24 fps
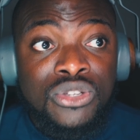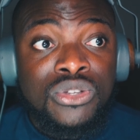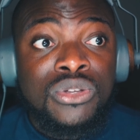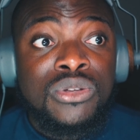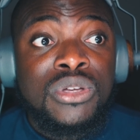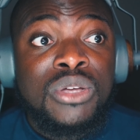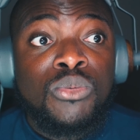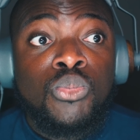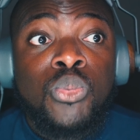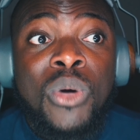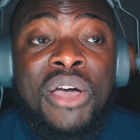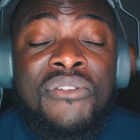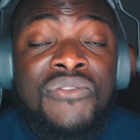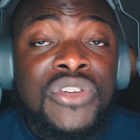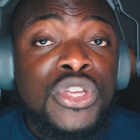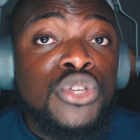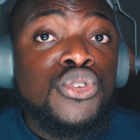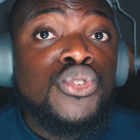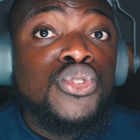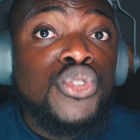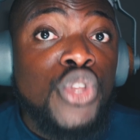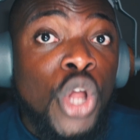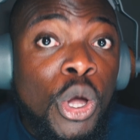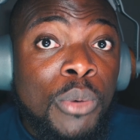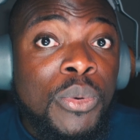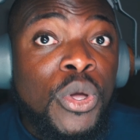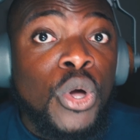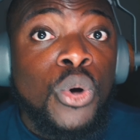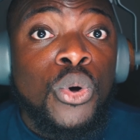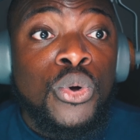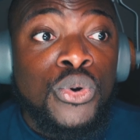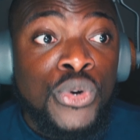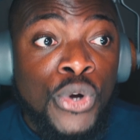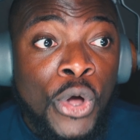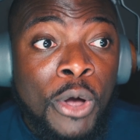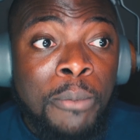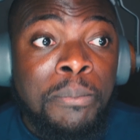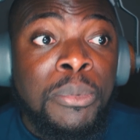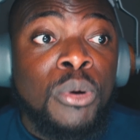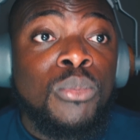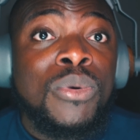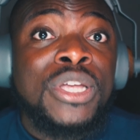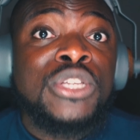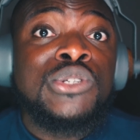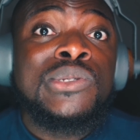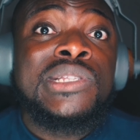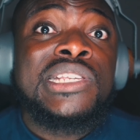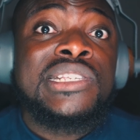whether you know it or not, but when
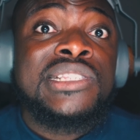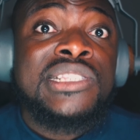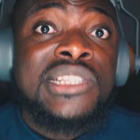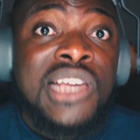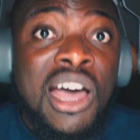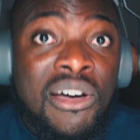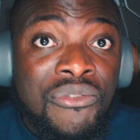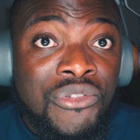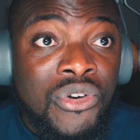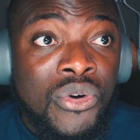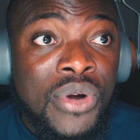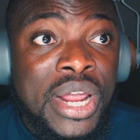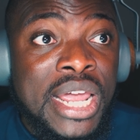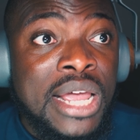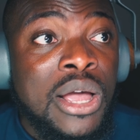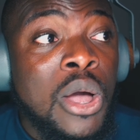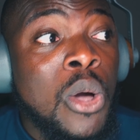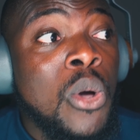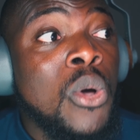you discover it,